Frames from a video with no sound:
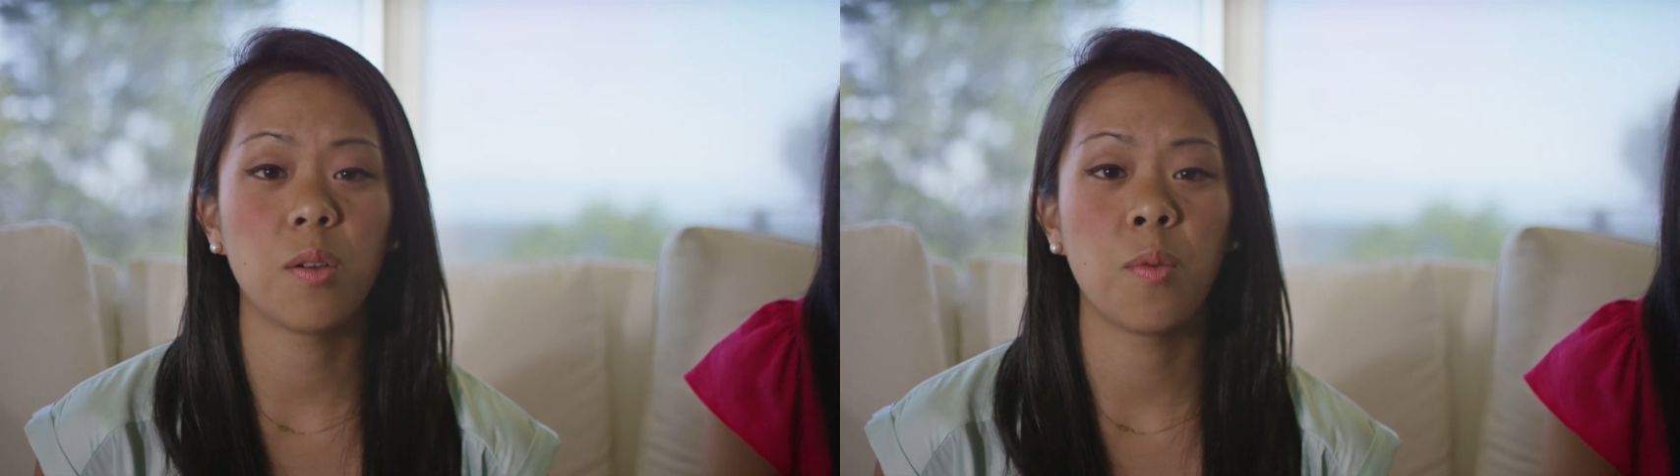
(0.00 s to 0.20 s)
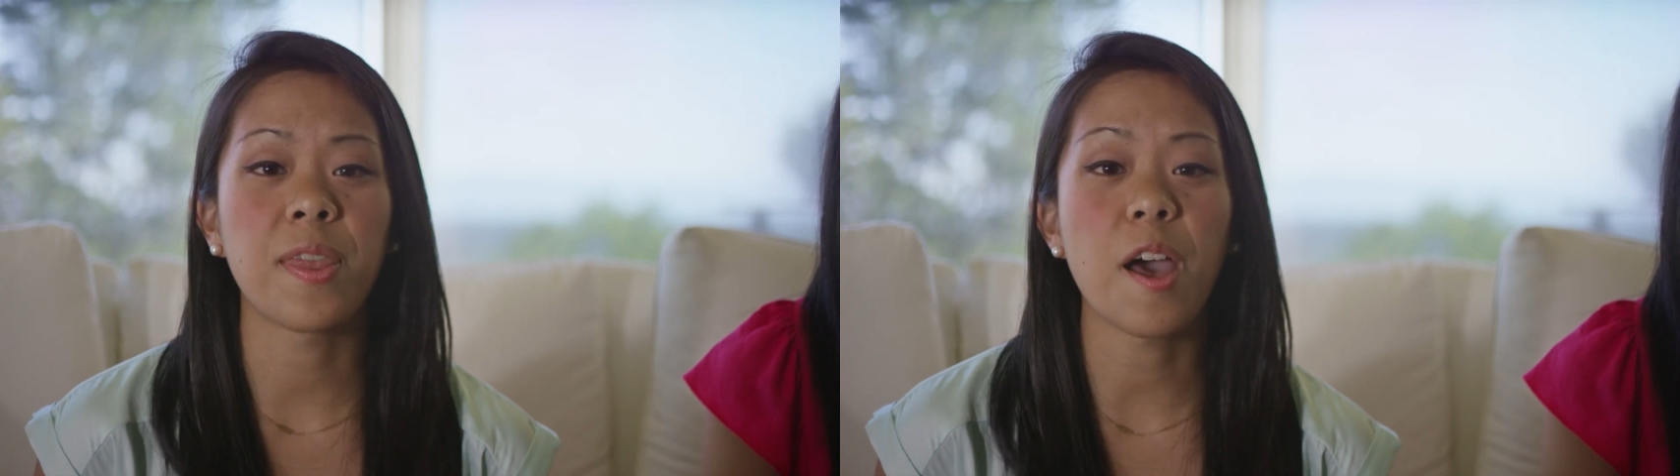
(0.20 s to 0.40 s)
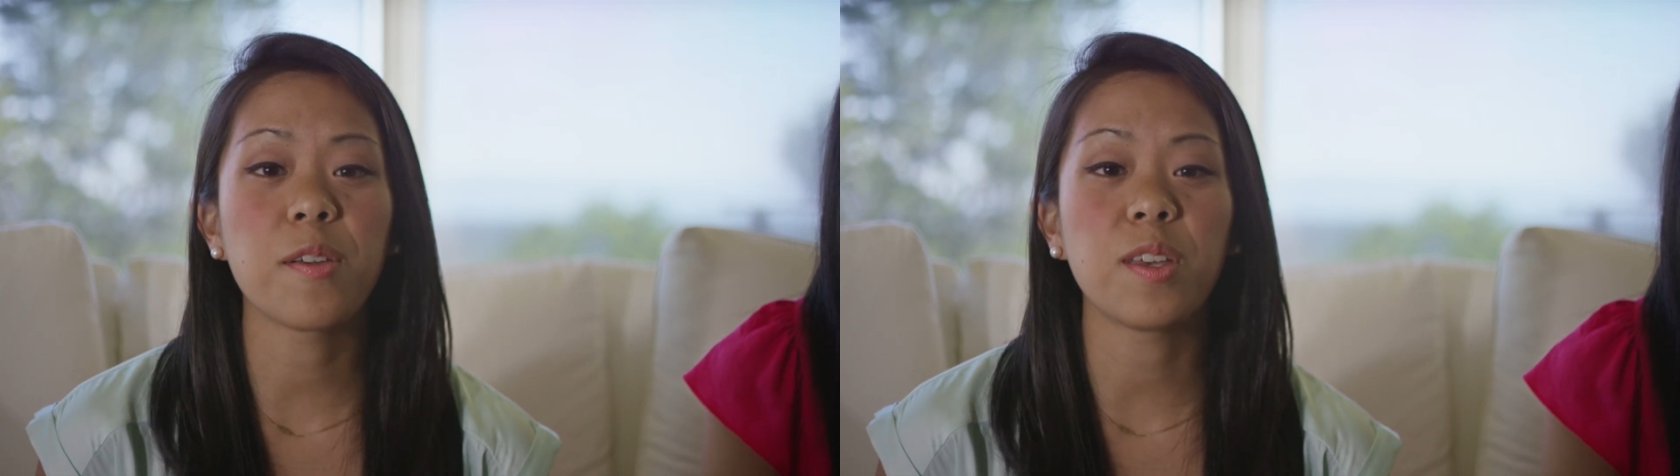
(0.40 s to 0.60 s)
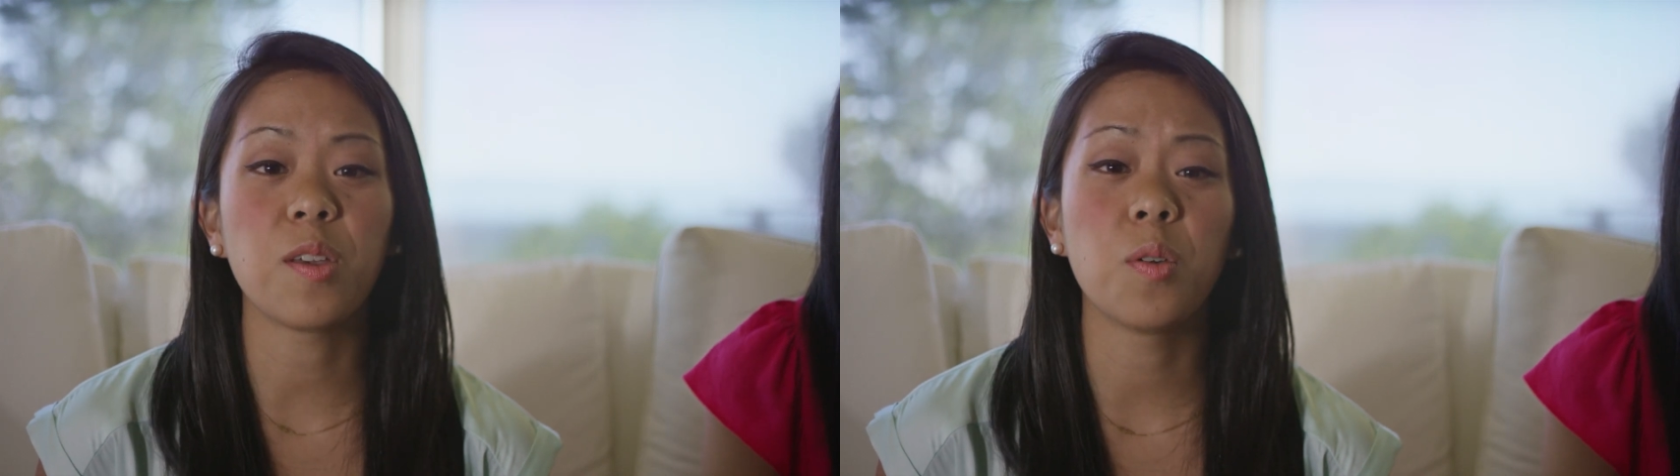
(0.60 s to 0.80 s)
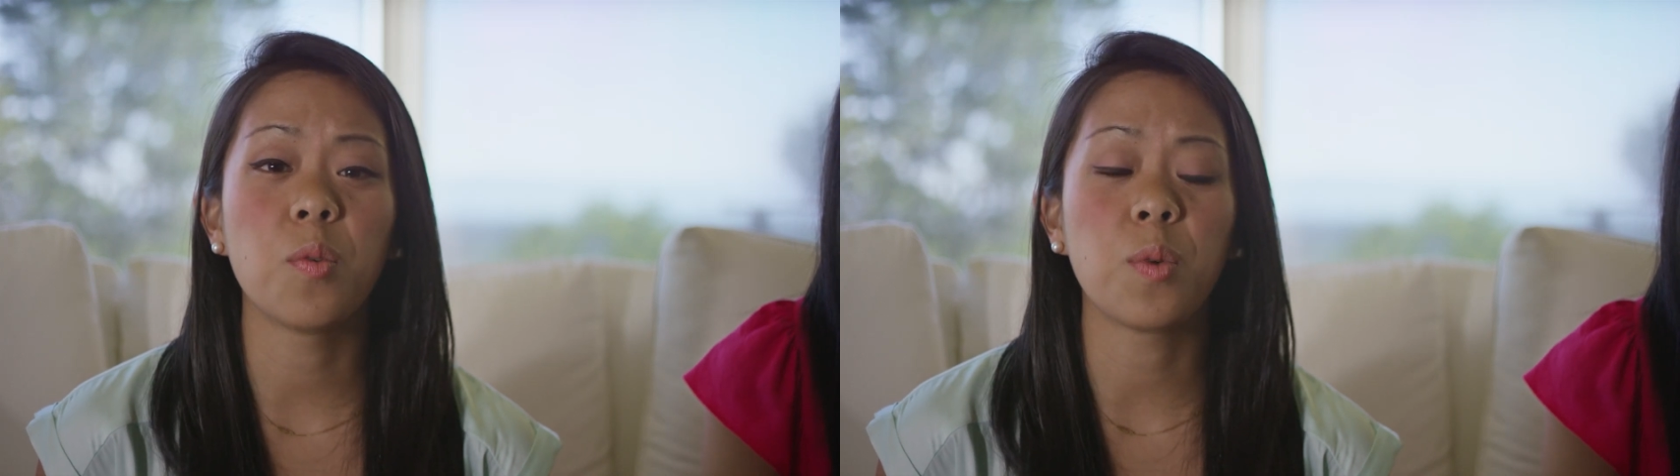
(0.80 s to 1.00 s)
Without
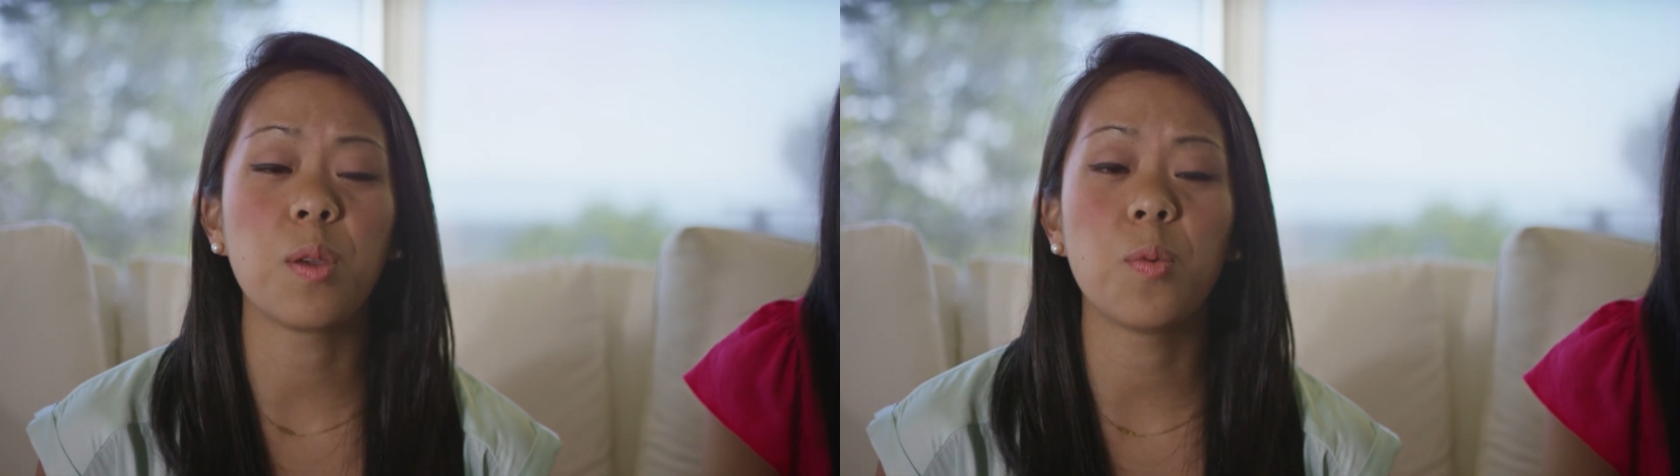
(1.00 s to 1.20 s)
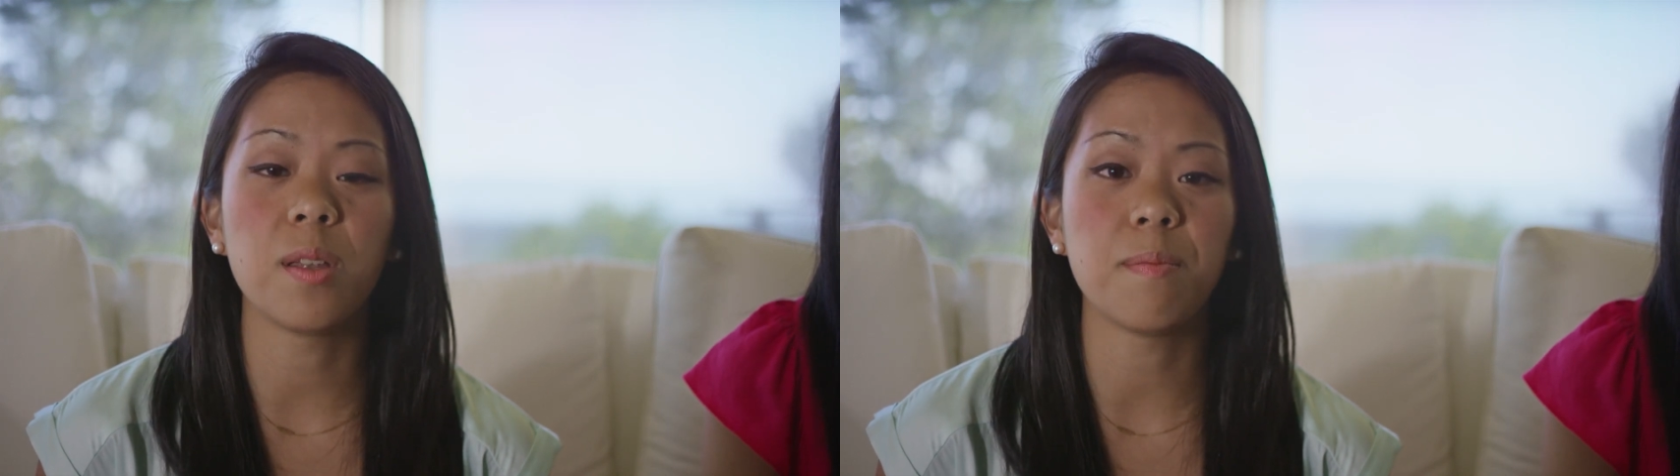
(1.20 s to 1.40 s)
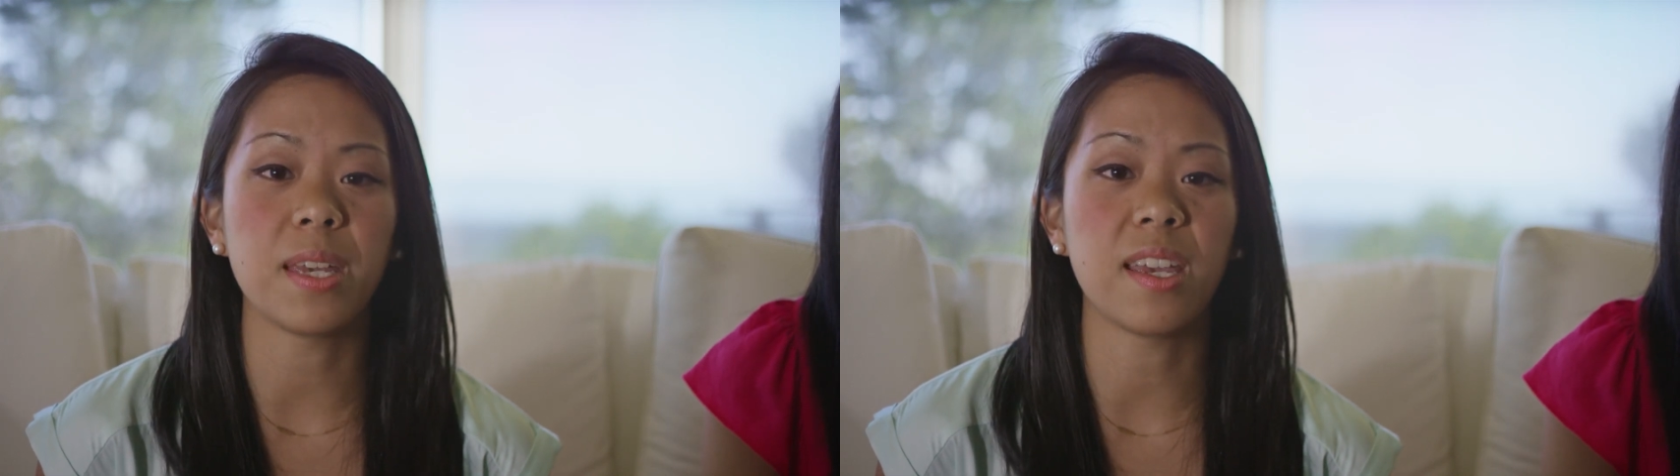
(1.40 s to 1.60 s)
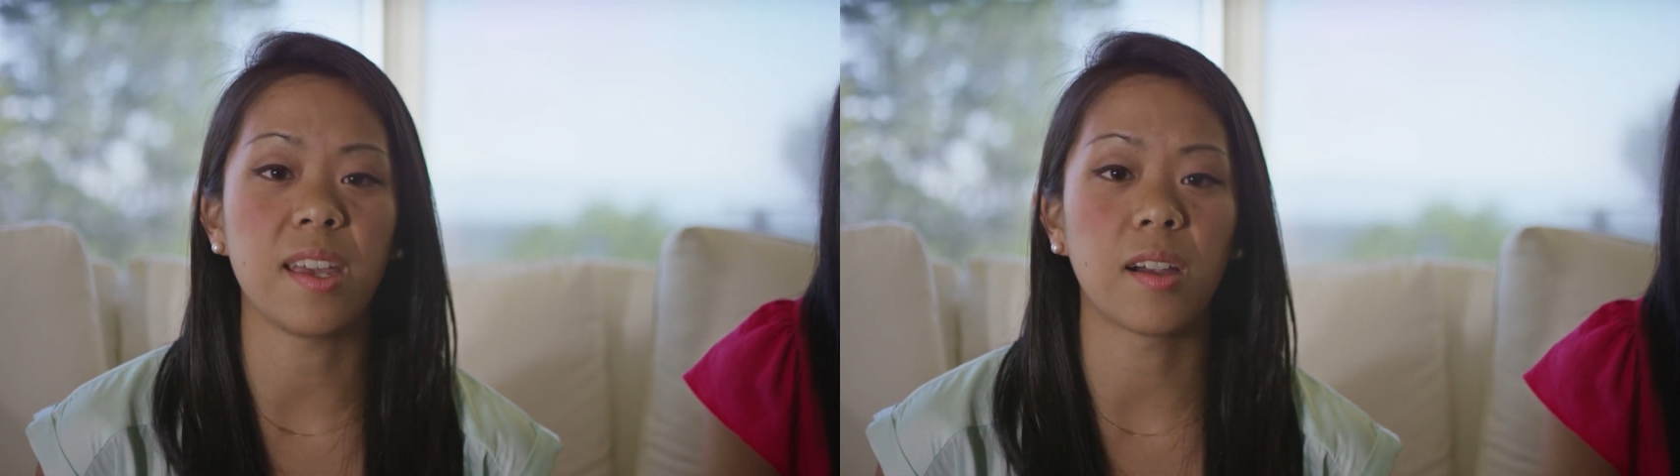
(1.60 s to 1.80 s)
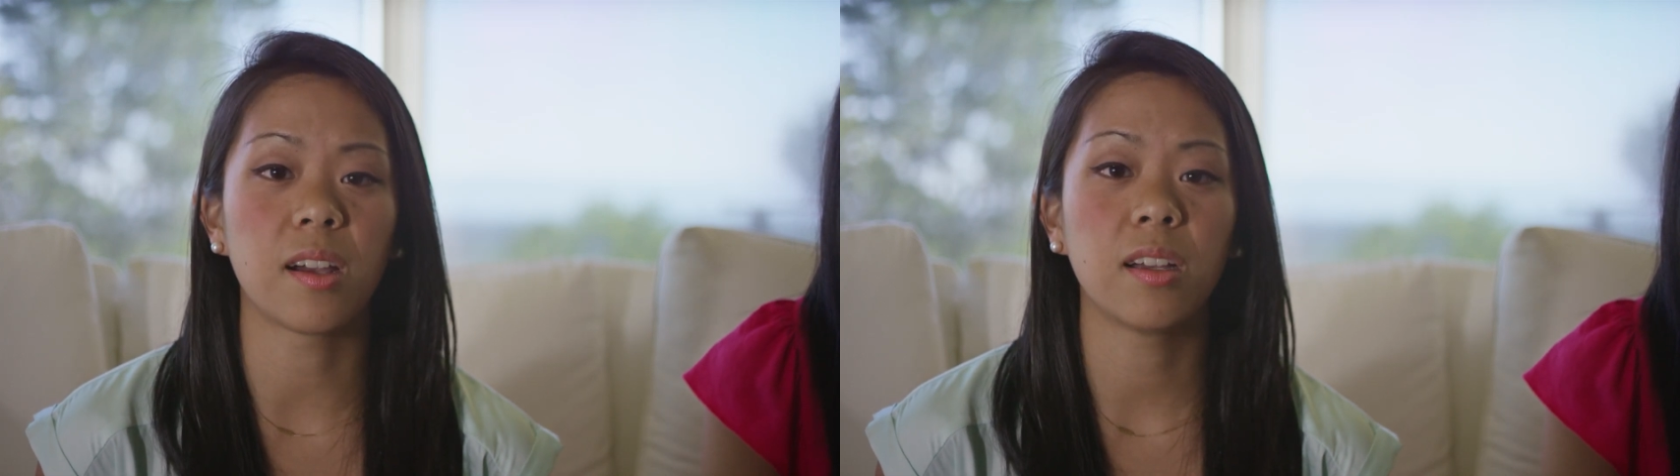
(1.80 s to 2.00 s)
you, we wouldn't be
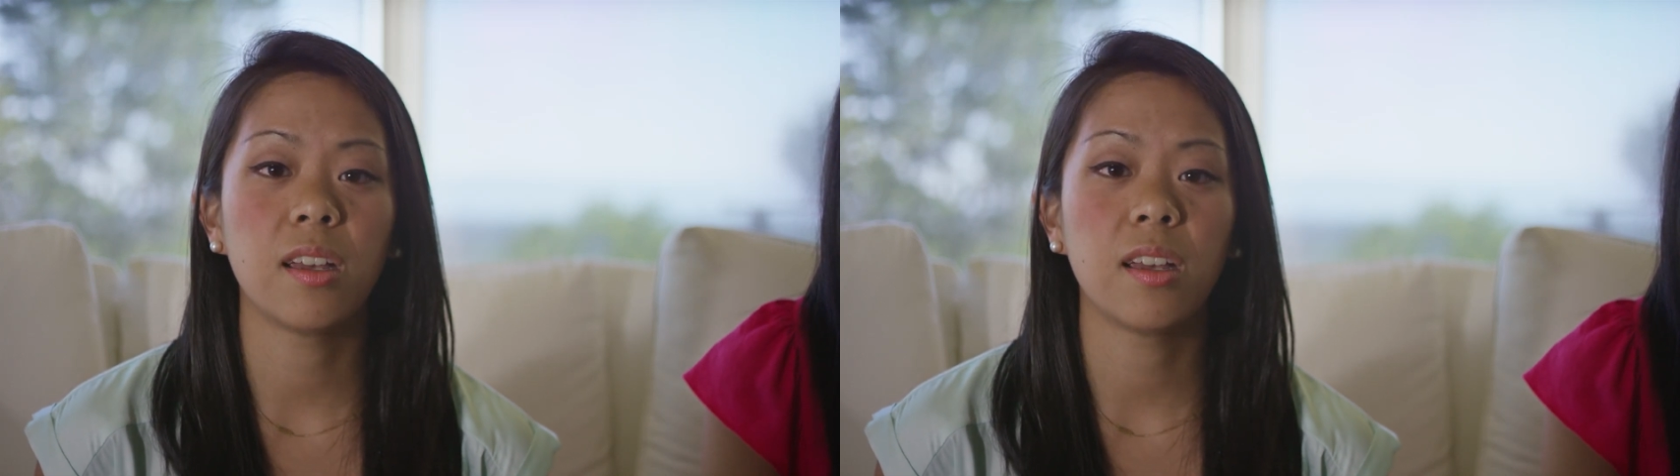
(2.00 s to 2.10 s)
here.